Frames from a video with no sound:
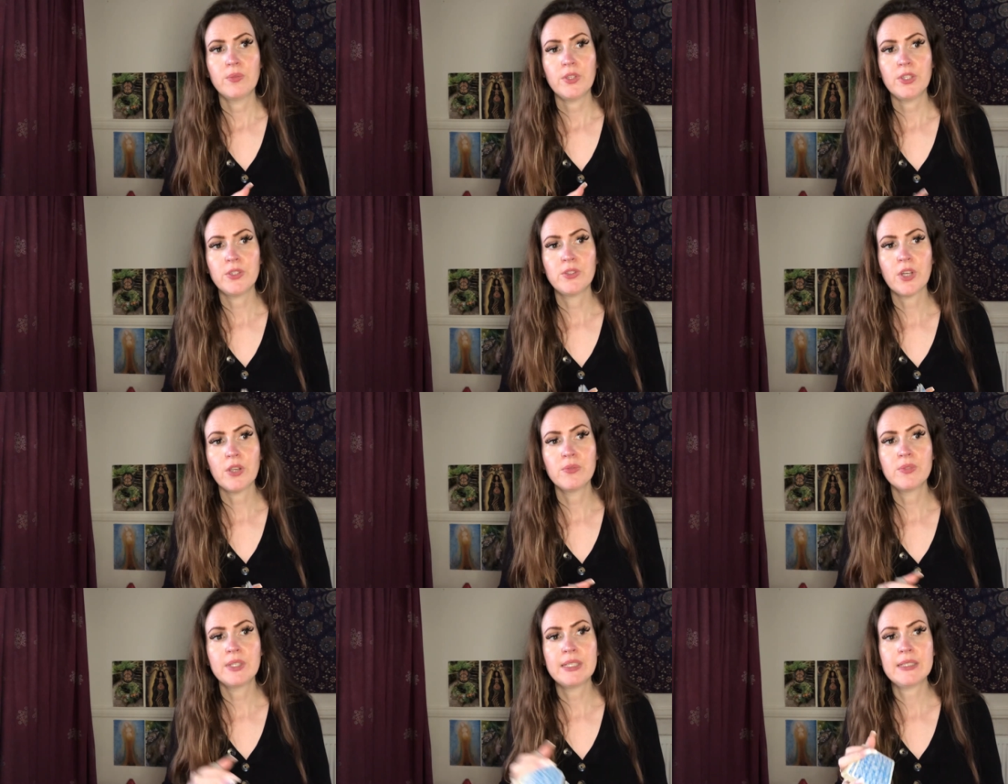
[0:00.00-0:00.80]
you
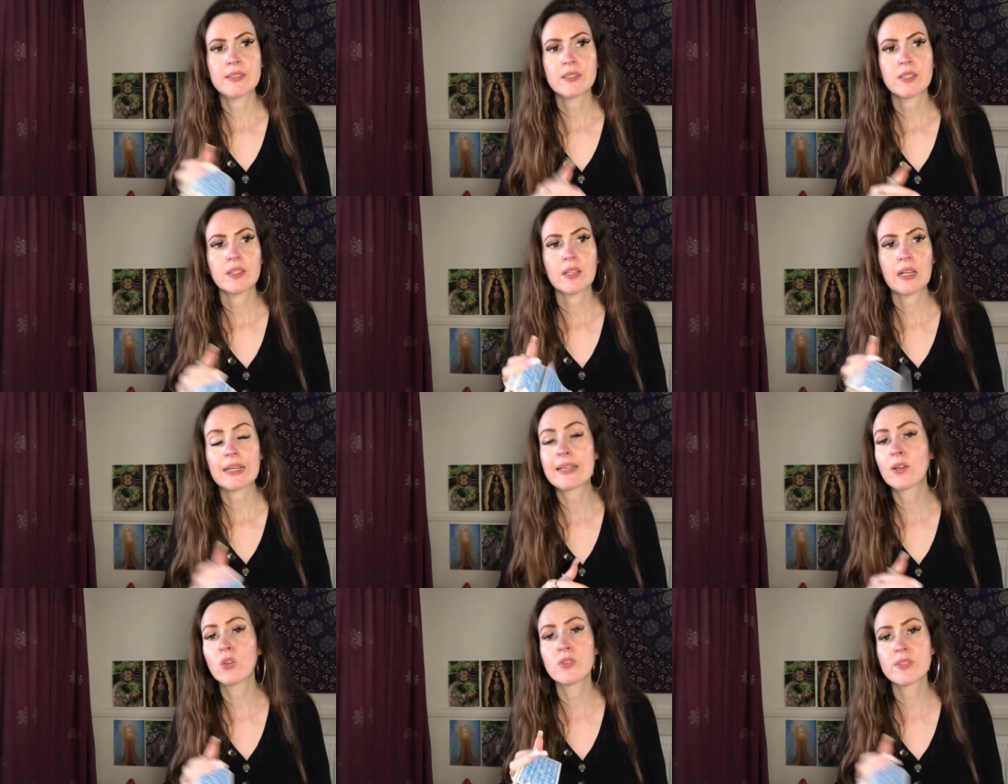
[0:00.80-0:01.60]
don't need to
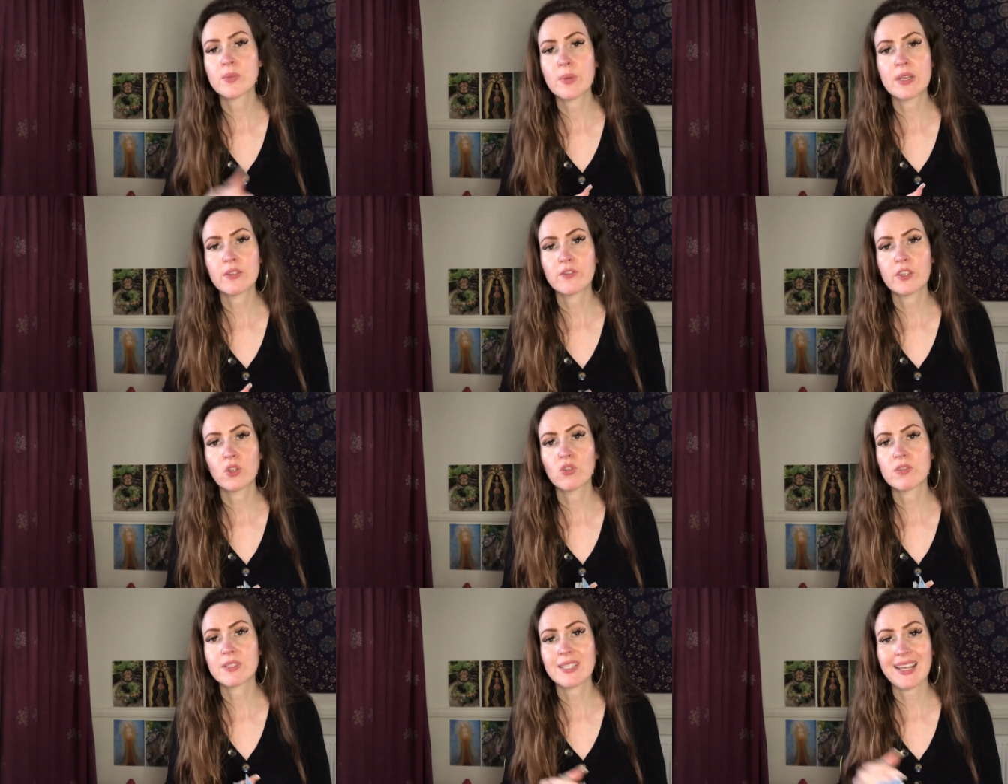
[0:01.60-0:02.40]
cling on to anything
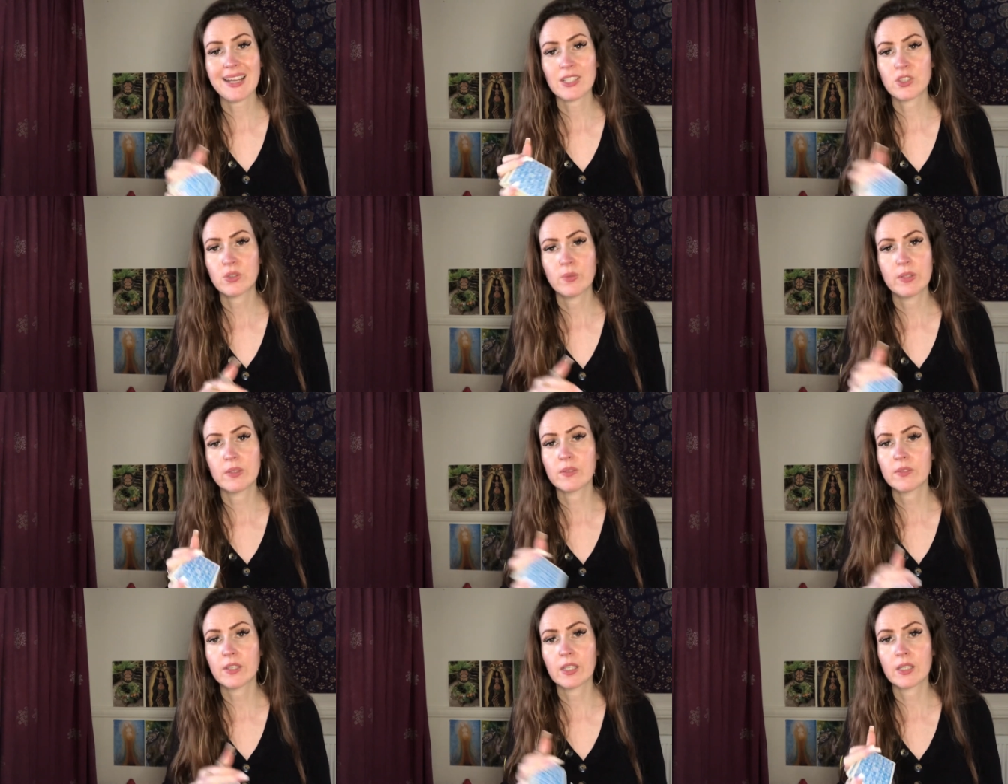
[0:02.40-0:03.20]
or attach to
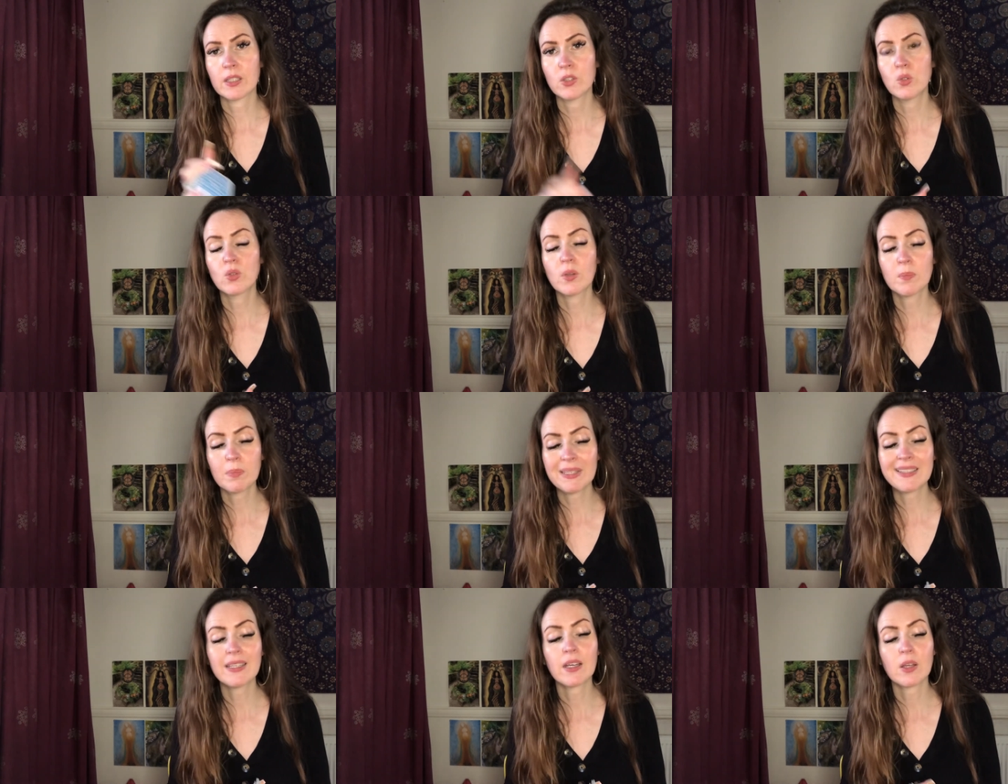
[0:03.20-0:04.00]
anything you can
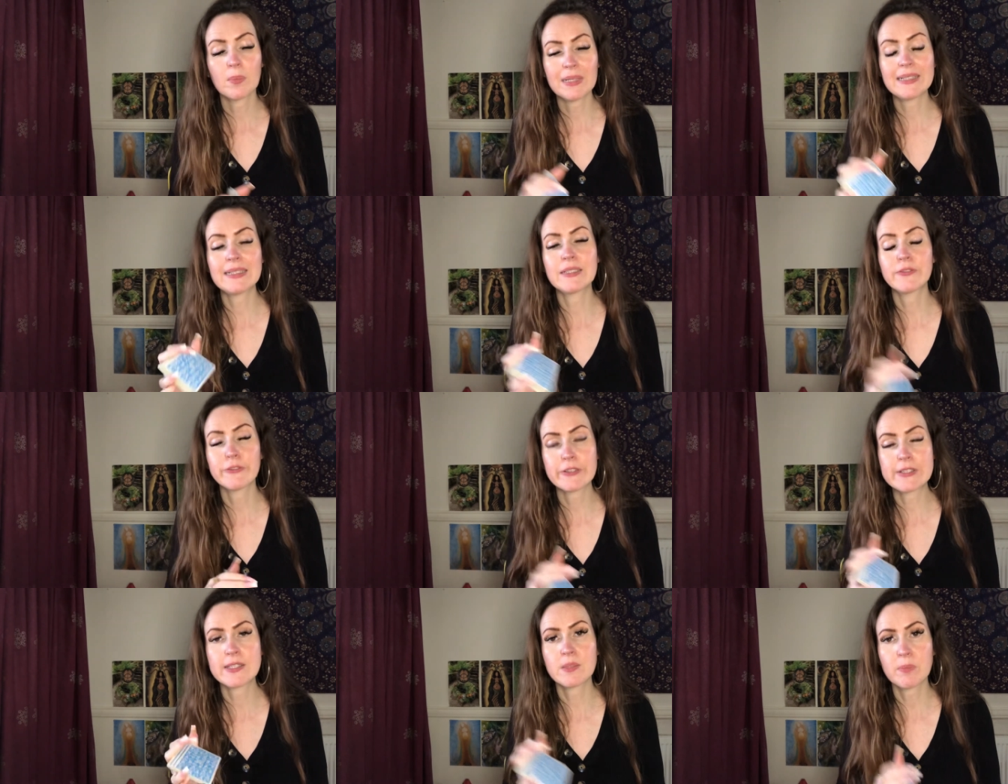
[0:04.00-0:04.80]
be a completely
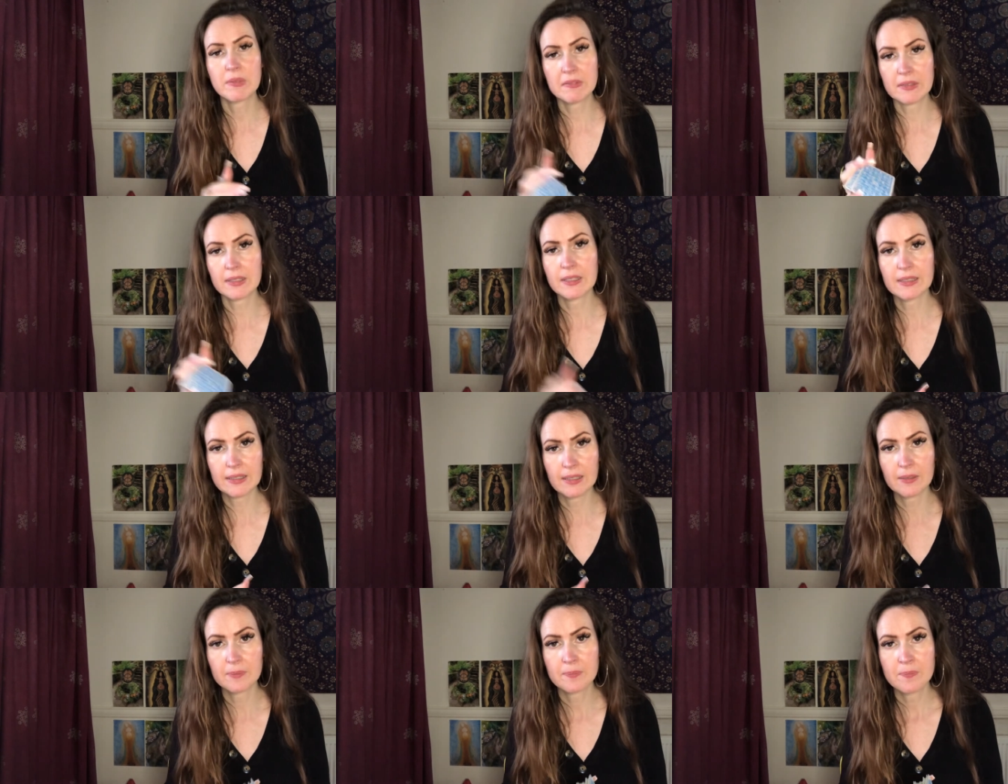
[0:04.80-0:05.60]
free spirit here